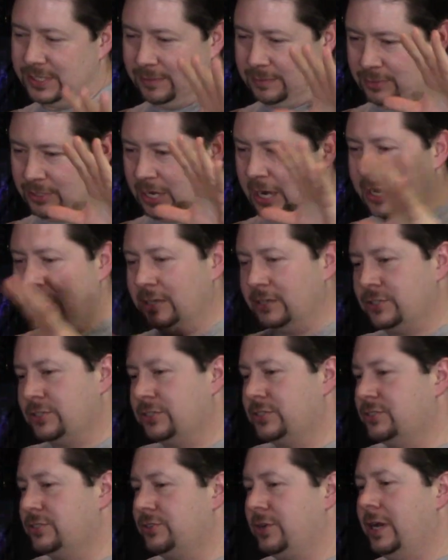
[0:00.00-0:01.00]
I'm kind of
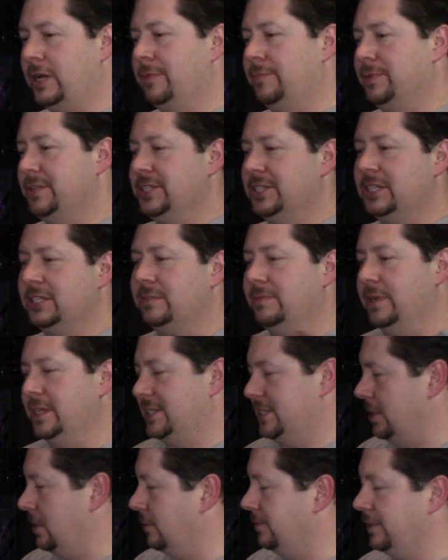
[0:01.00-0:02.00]
just trying to position
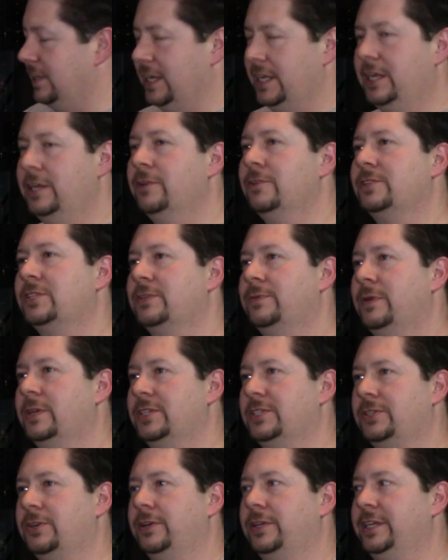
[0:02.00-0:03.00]
myself, and I hear someone
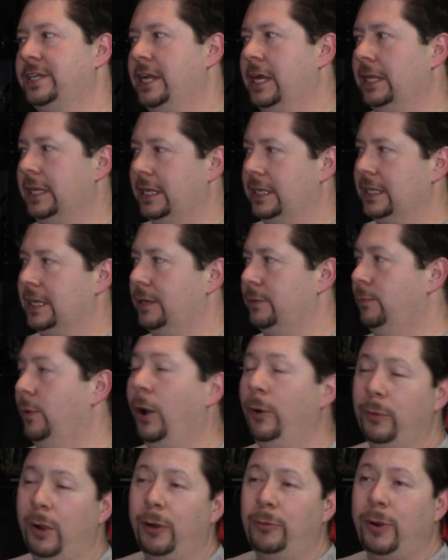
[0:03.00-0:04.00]
start yelling, like,
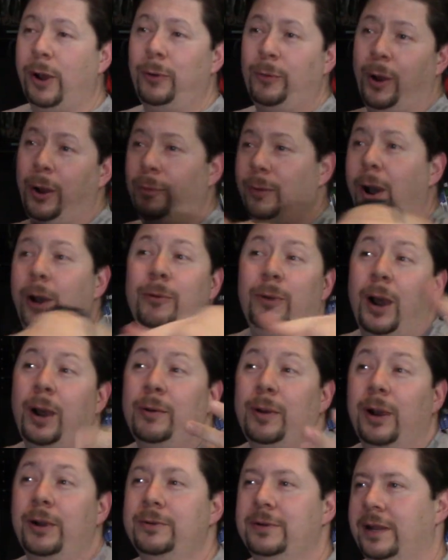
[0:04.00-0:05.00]
whoa, whoa, whoa, whoa, whoa,
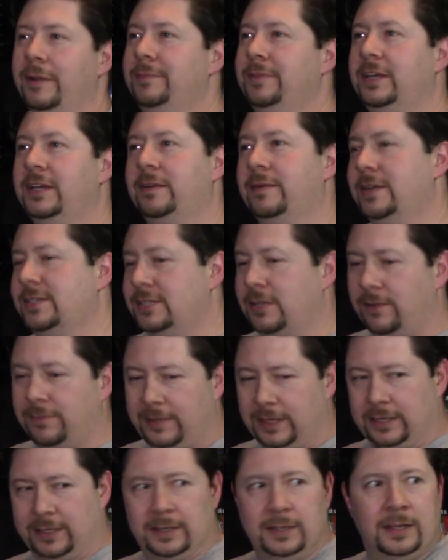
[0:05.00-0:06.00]
whoa, whoa. And I'm thinking to myself,
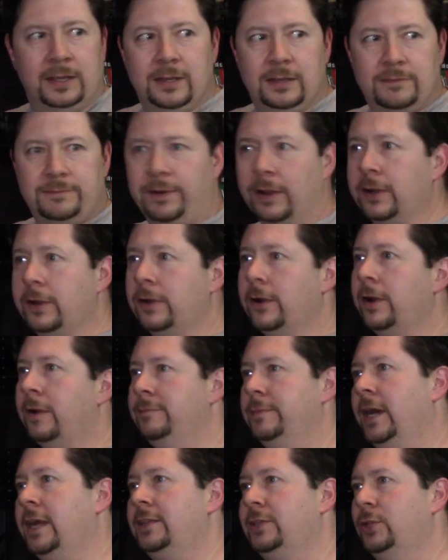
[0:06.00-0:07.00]
like, fucker,
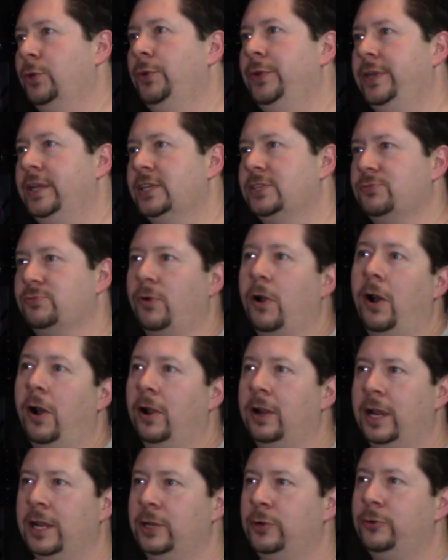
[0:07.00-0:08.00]
I'm not doing this
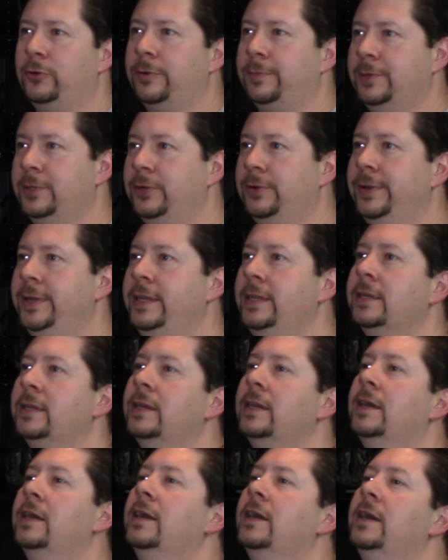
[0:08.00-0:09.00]
wrong. I know what I'm doing.
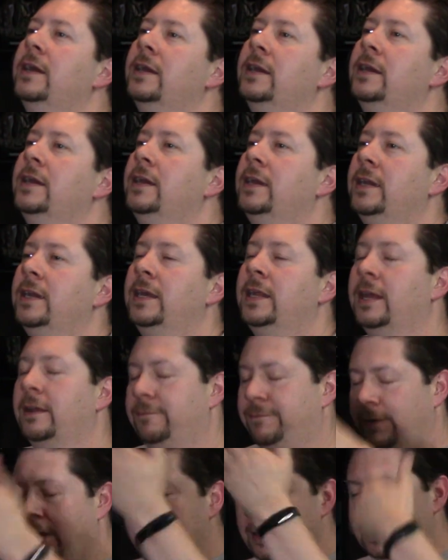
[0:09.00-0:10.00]
And I
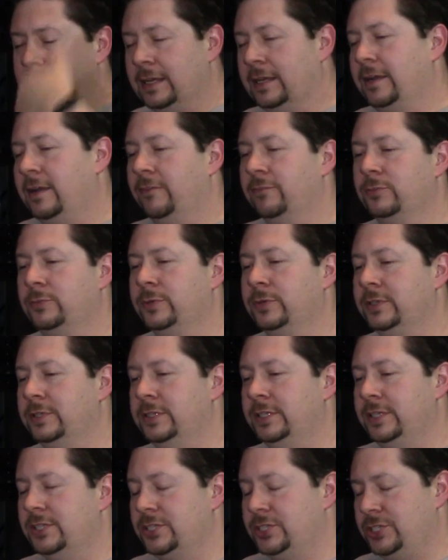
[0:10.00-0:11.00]
finally get comfortable
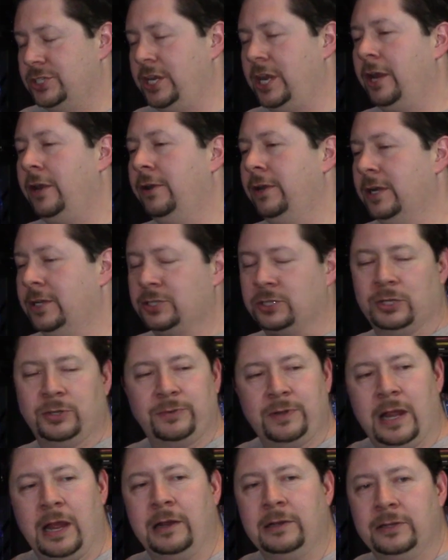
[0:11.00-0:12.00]
in this chair, and I turn
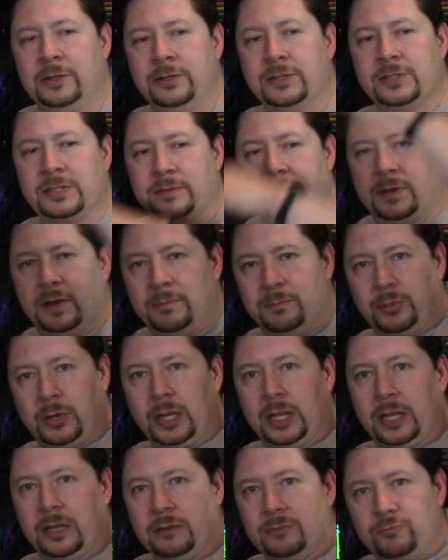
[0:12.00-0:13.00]
around, and there's an
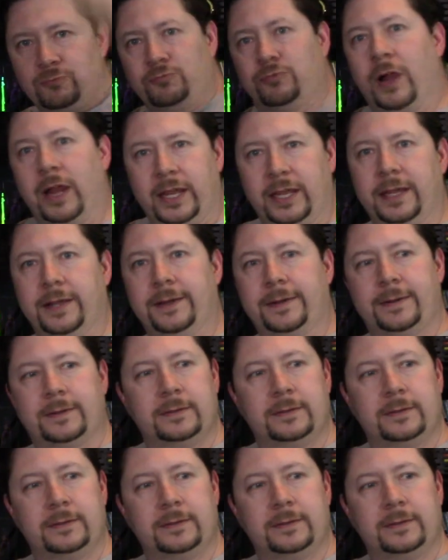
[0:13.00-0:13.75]
umbrella right here.